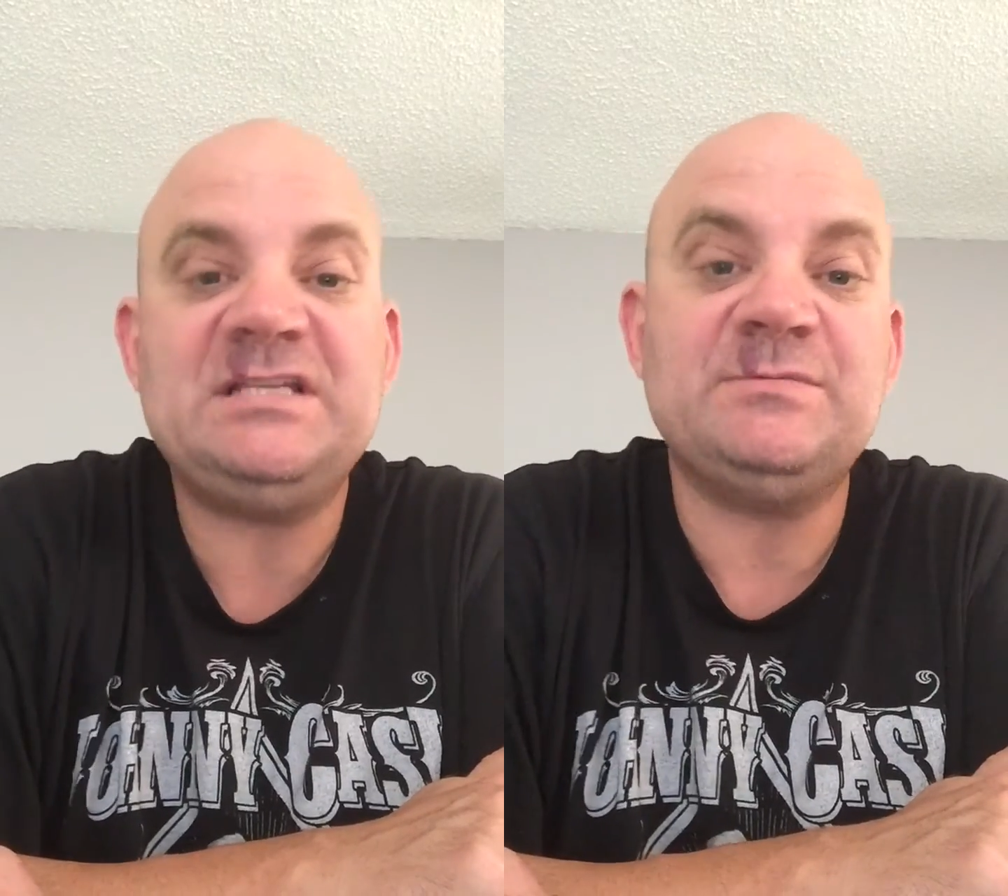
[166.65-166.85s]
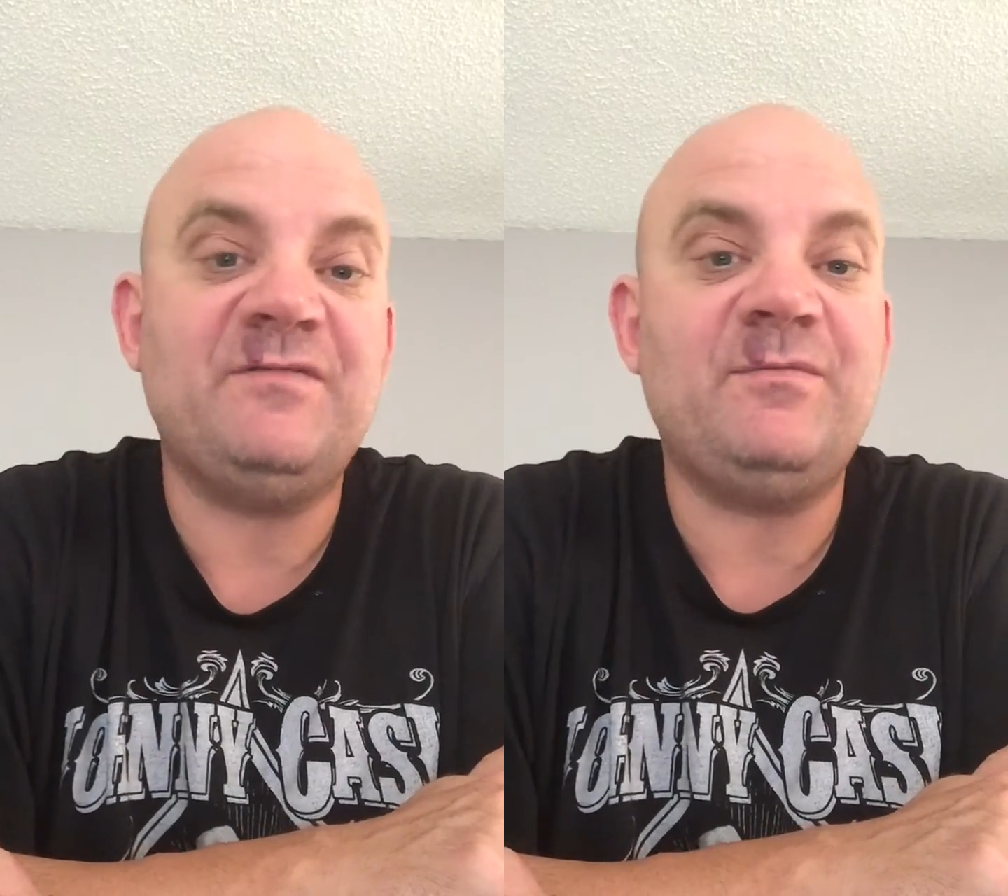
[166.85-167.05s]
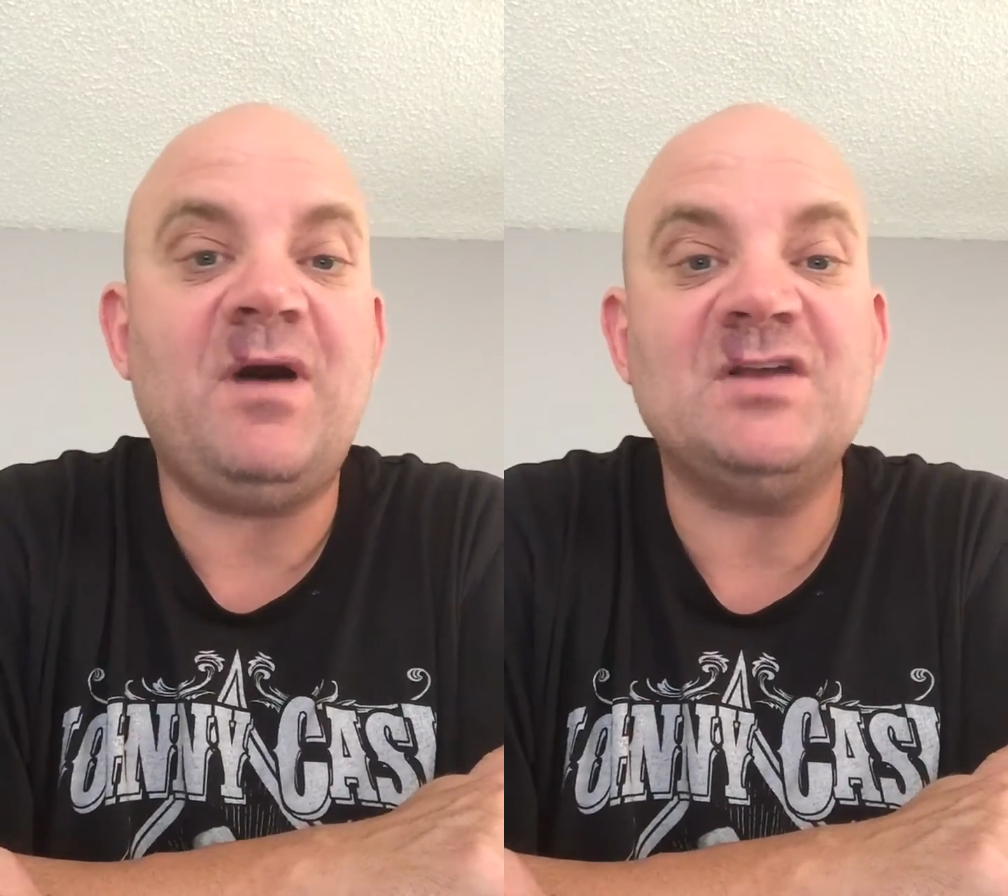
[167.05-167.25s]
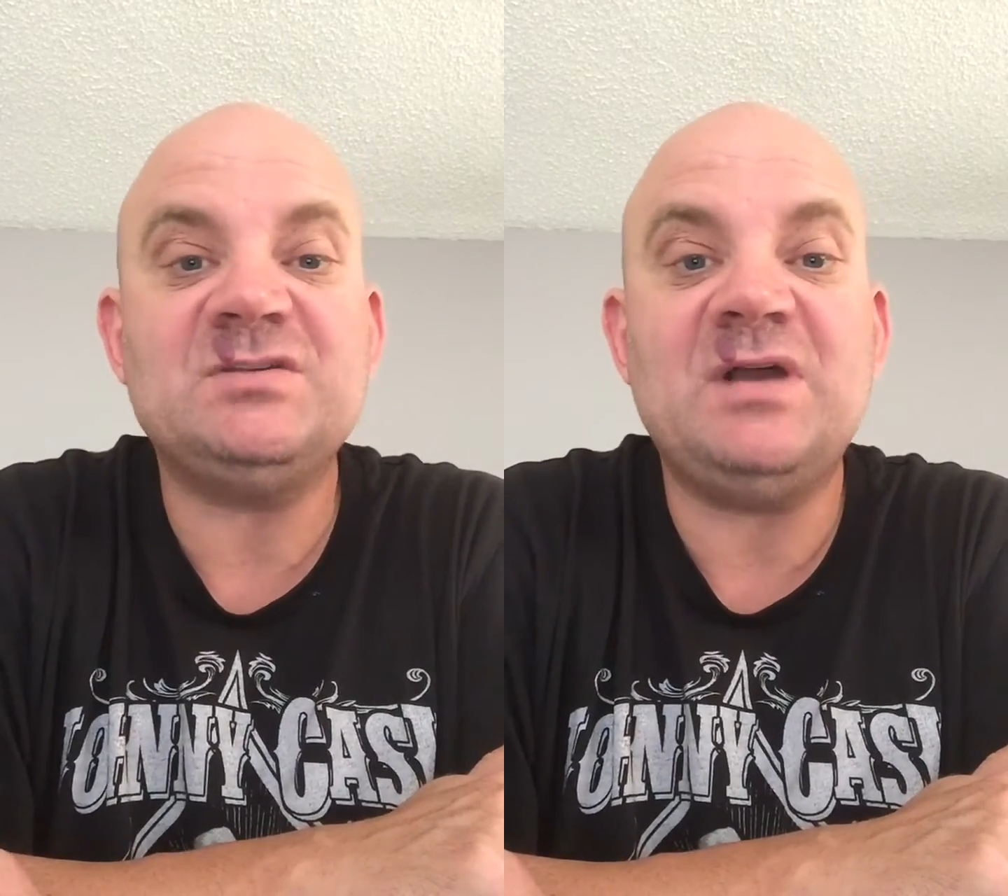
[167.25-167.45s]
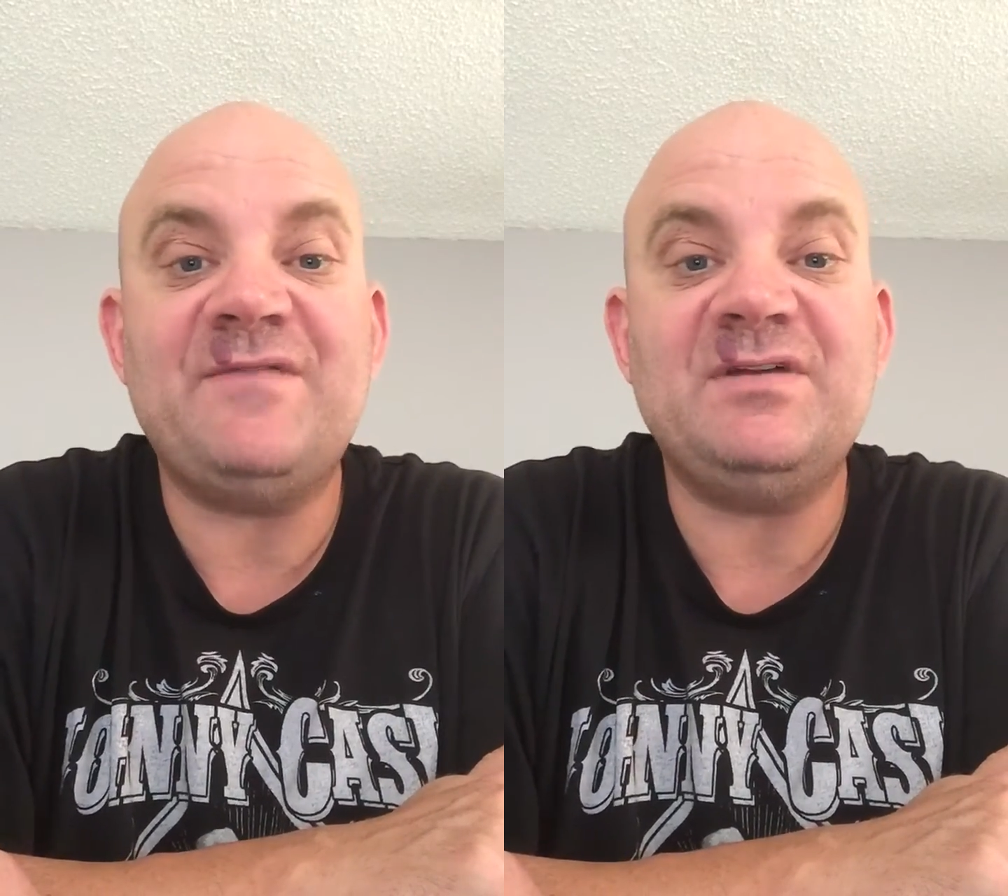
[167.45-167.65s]
Some of them
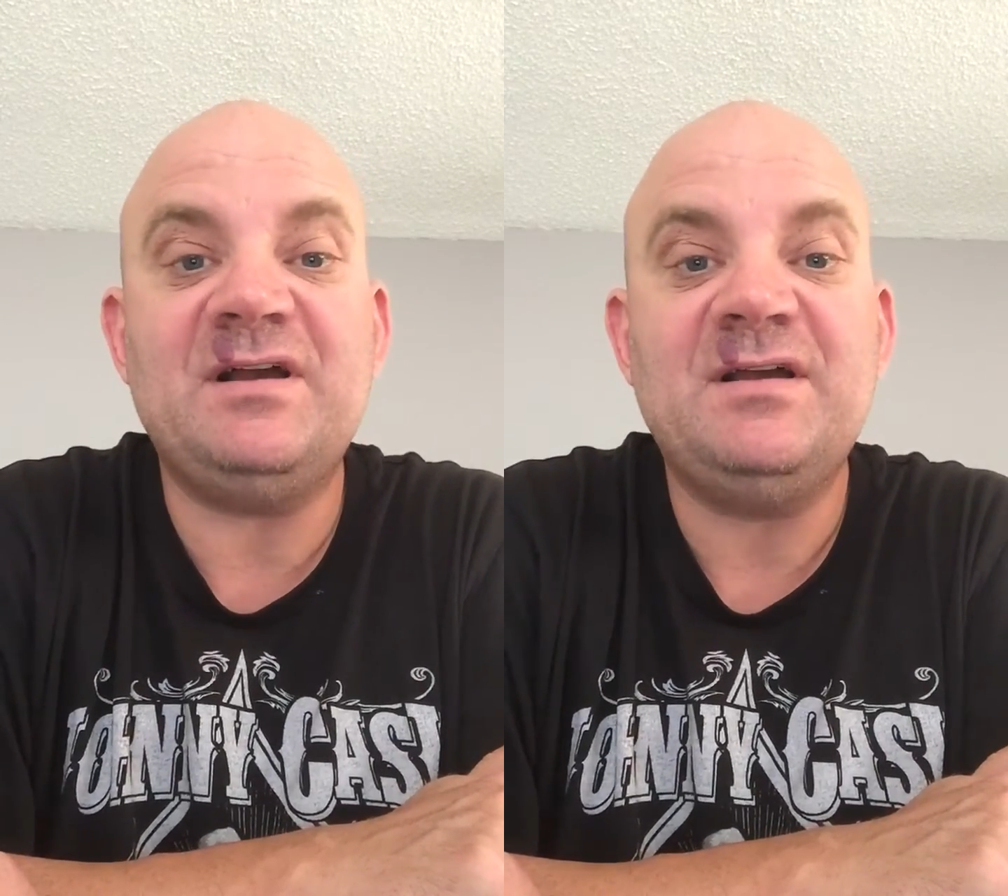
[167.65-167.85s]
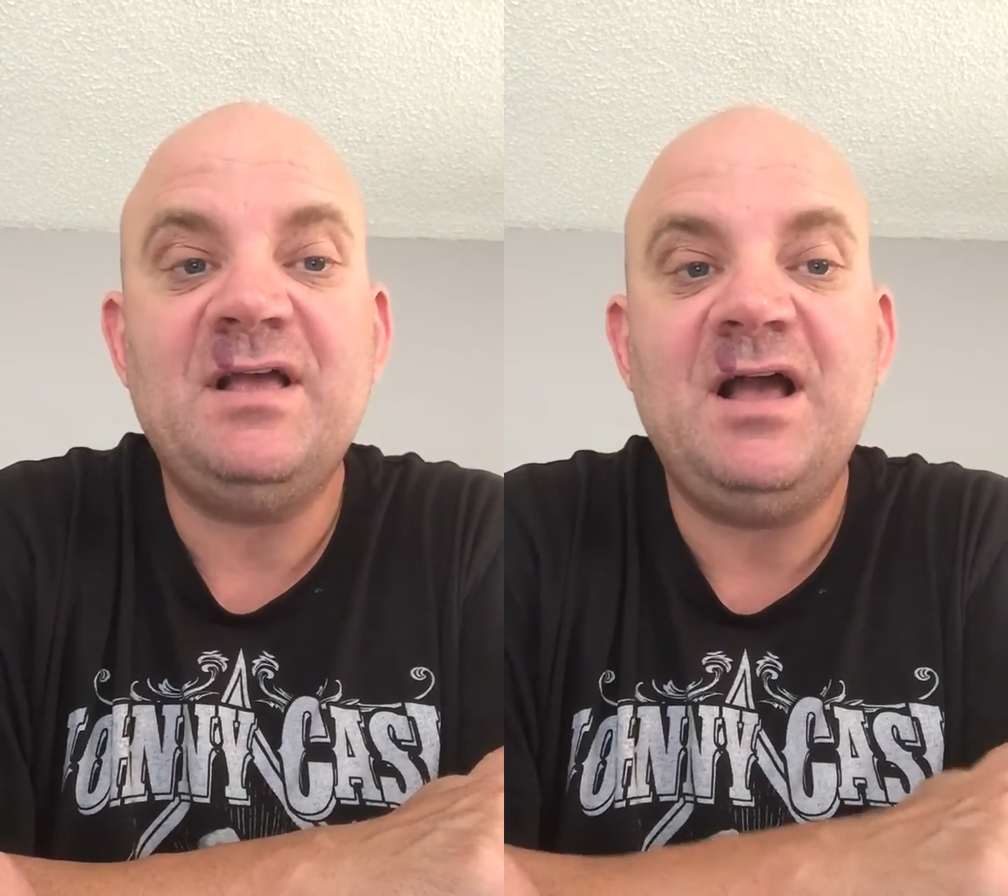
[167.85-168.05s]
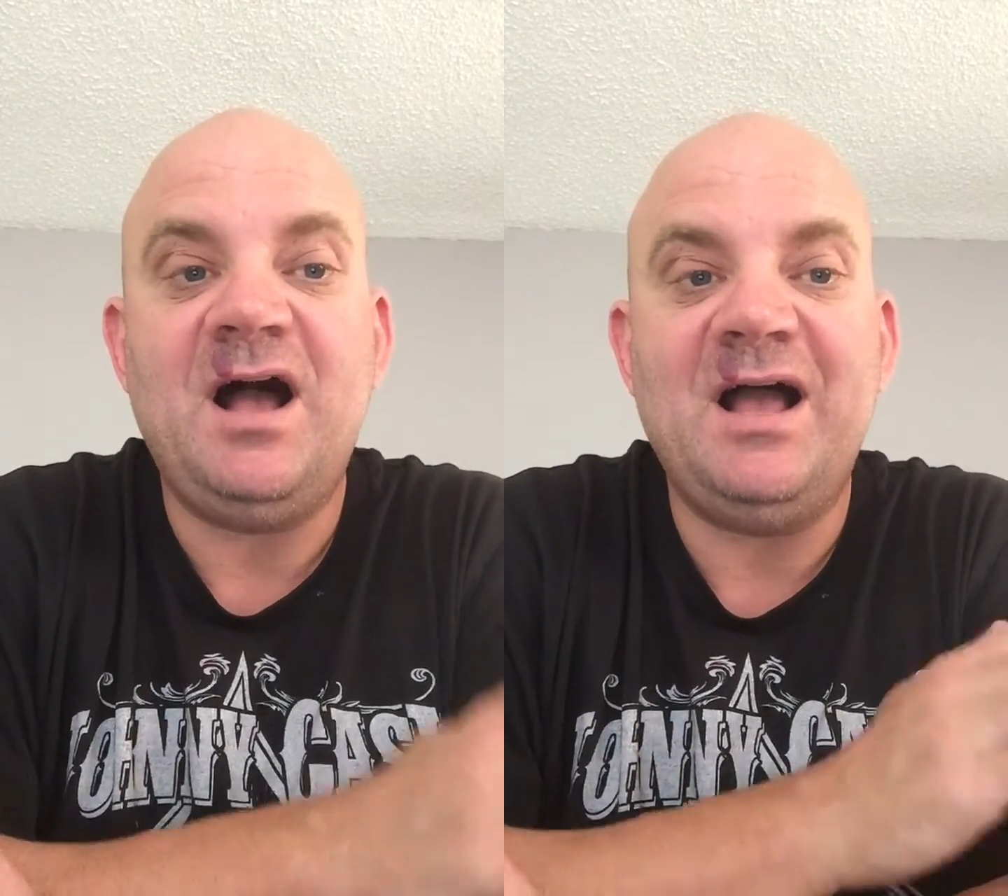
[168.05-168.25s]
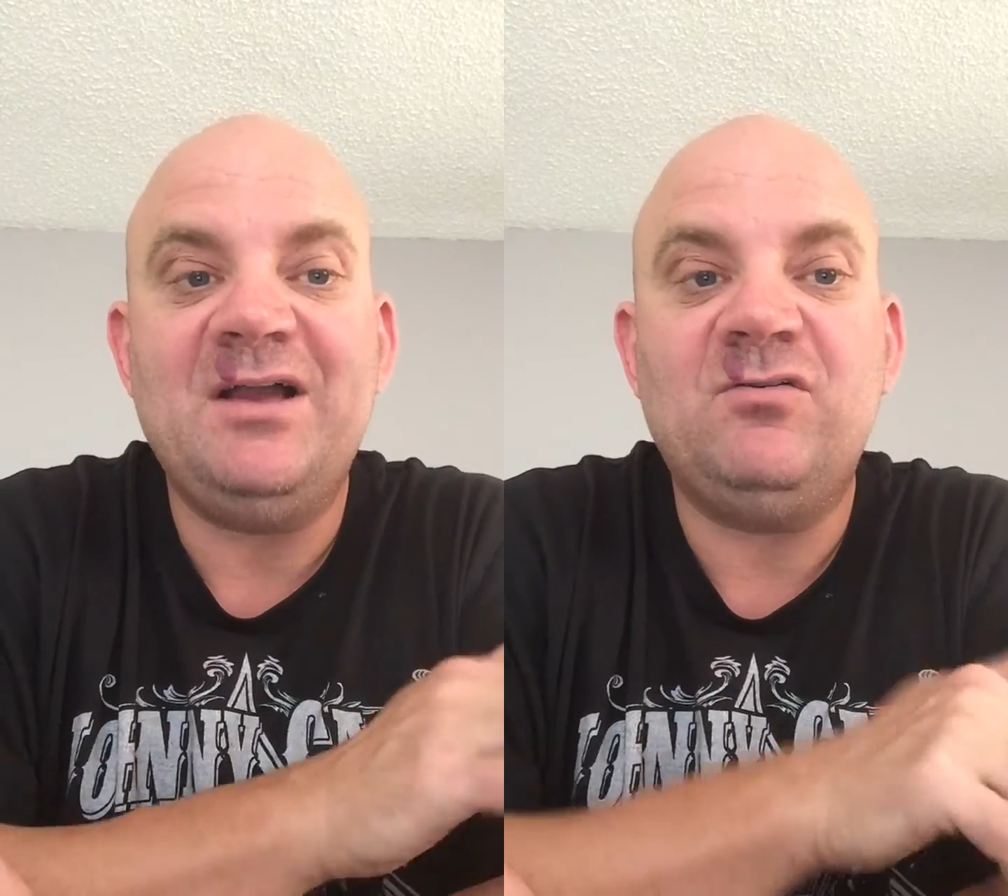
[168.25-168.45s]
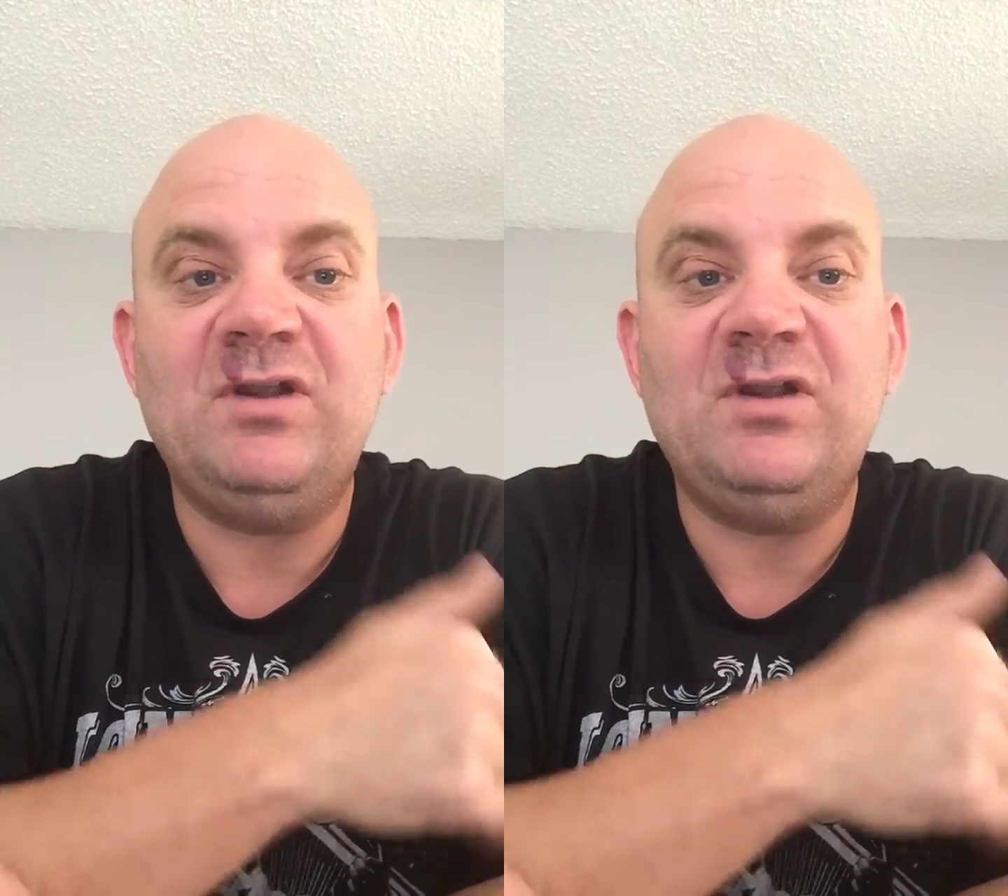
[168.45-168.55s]
also have a uh,